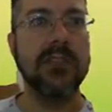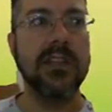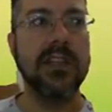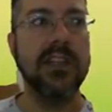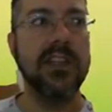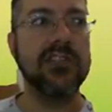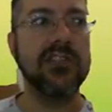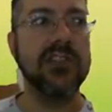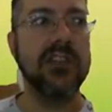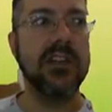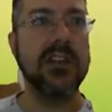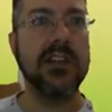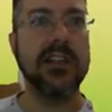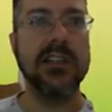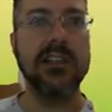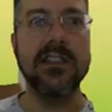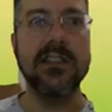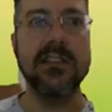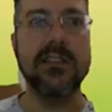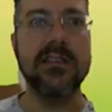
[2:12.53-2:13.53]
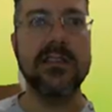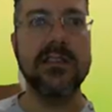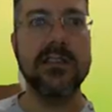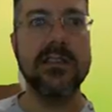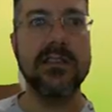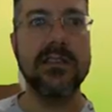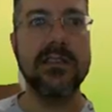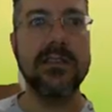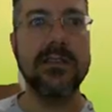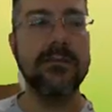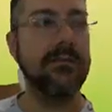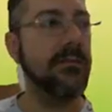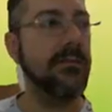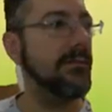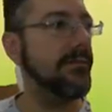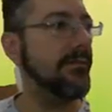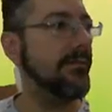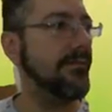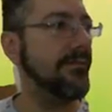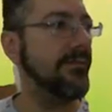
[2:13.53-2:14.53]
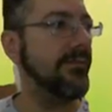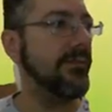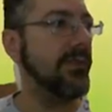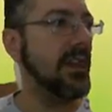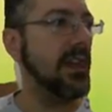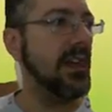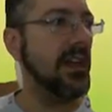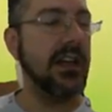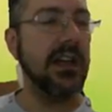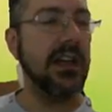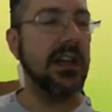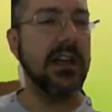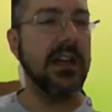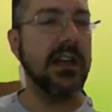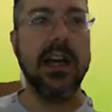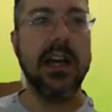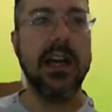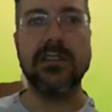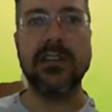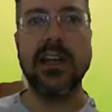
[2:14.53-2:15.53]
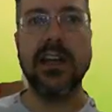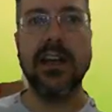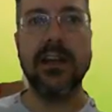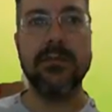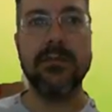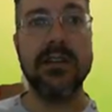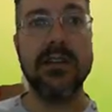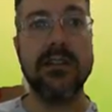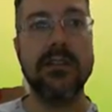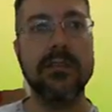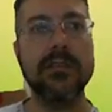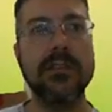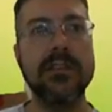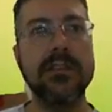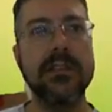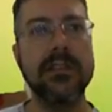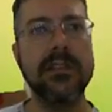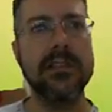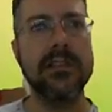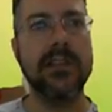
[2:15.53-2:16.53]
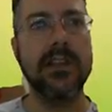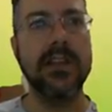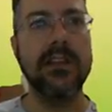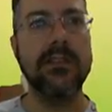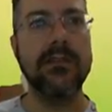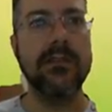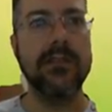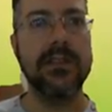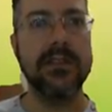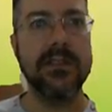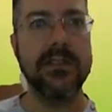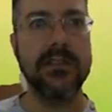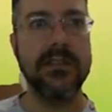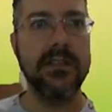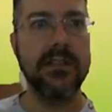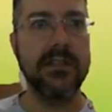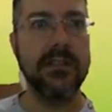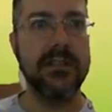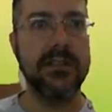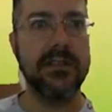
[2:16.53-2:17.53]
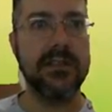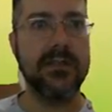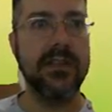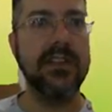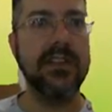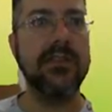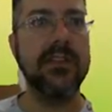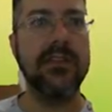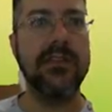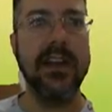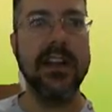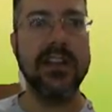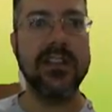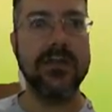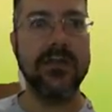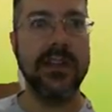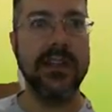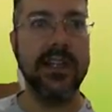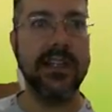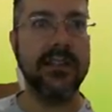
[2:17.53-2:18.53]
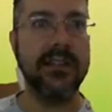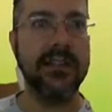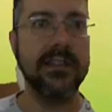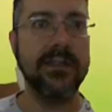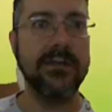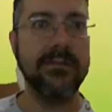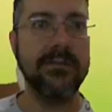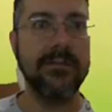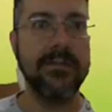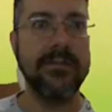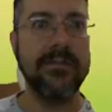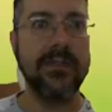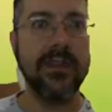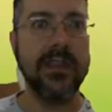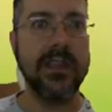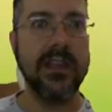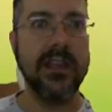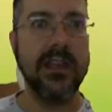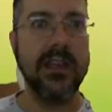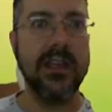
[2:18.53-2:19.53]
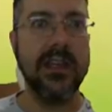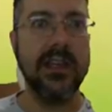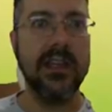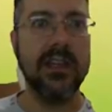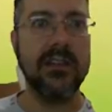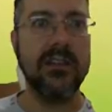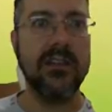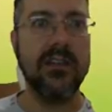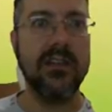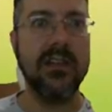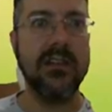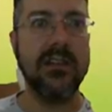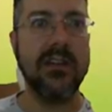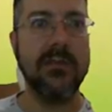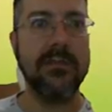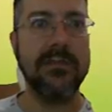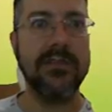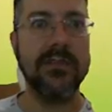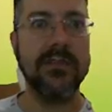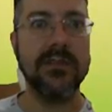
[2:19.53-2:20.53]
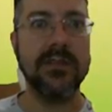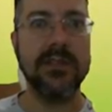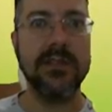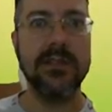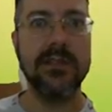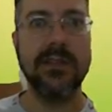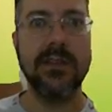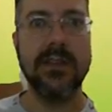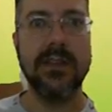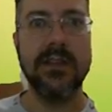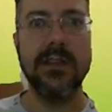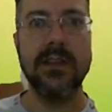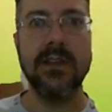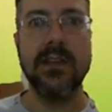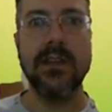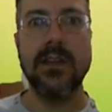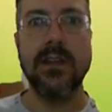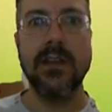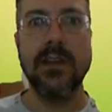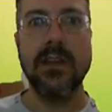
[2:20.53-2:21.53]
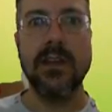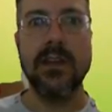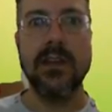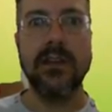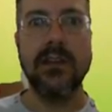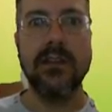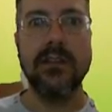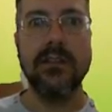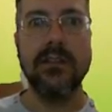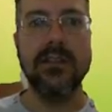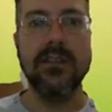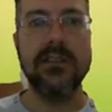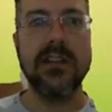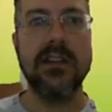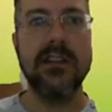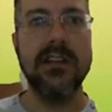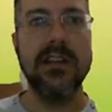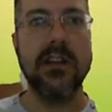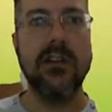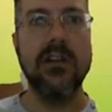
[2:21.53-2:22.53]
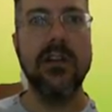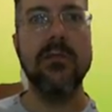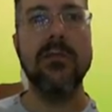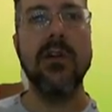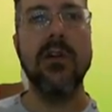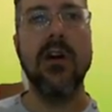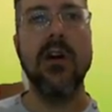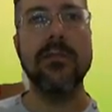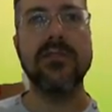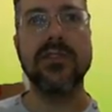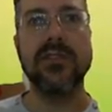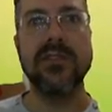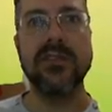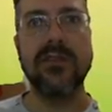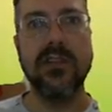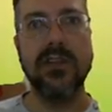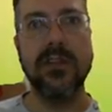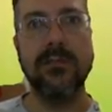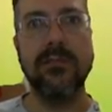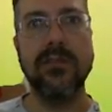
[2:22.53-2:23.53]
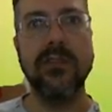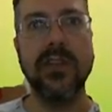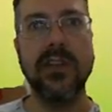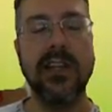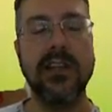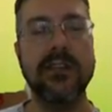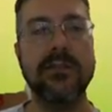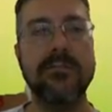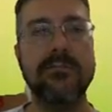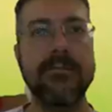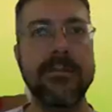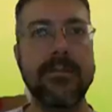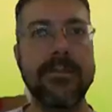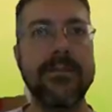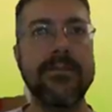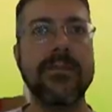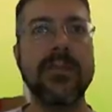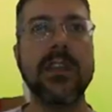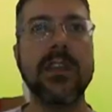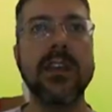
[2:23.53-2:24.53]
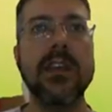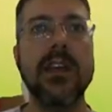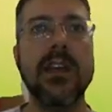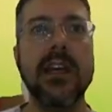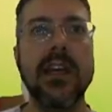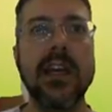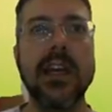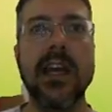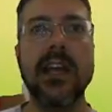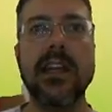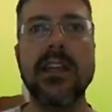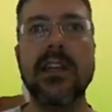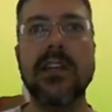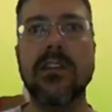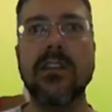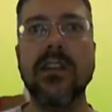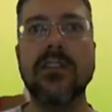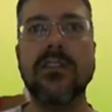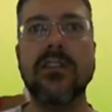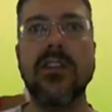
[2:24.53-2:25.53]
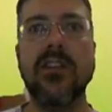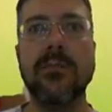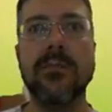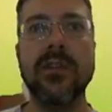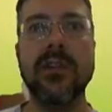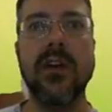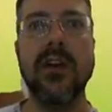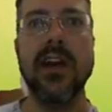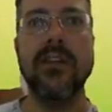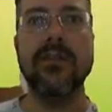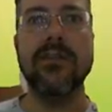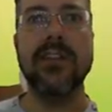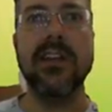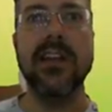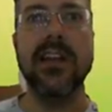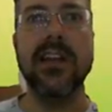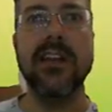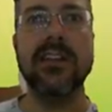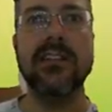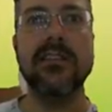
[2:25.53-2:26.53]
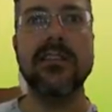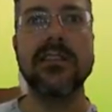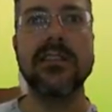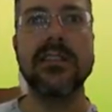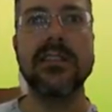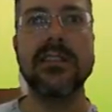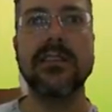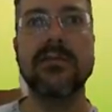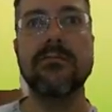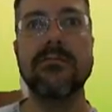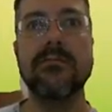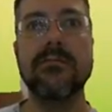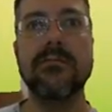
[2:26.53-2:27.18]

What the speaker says: Key shortcuts, idle timeout, screen refresh rate, and other options. Those are the global options for the plugin. And here on the top you have the layers,